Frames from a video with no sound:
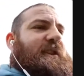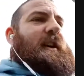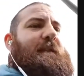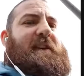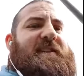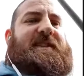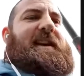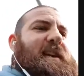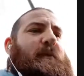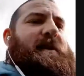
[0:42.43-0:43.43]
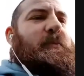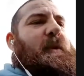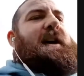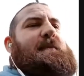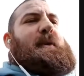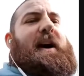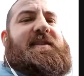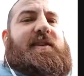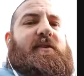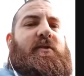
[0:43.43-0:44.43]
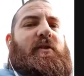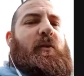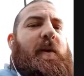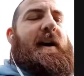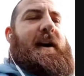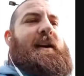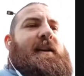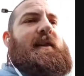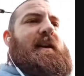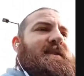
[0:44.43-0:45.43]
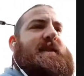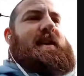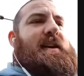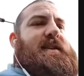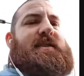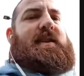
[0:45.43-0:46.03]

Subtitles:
obviously we played Brighton away last night